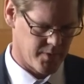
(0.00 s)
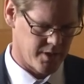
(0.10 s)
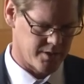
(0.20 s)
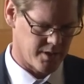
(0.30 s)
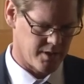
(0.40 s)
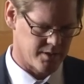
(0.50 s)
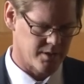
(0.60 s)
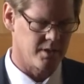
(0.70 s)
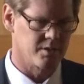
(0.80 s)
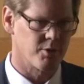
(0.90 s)
is,
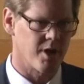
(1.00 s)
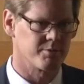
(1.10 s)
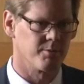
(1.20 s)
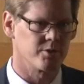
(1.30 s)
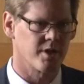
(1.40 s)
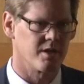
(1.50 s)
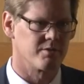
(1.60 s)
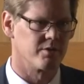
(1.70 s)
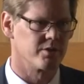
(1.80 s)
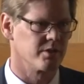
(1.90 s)
is, is perhaps most
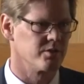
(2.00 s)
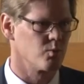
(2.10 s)
controversial is